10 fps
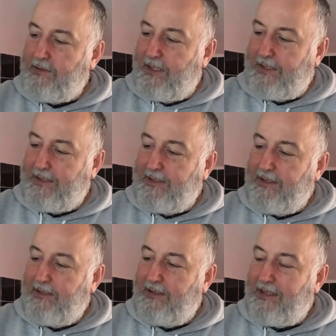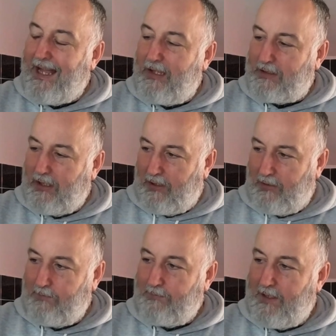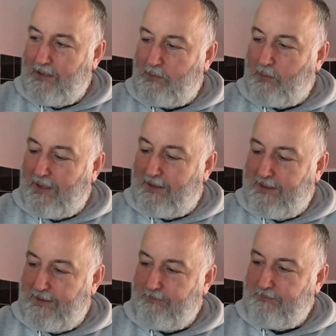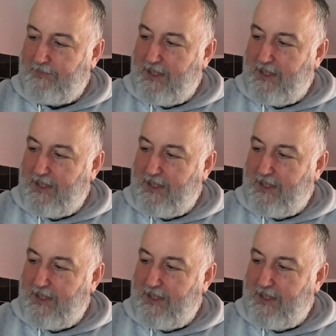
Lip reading: The alcohol is well hidden.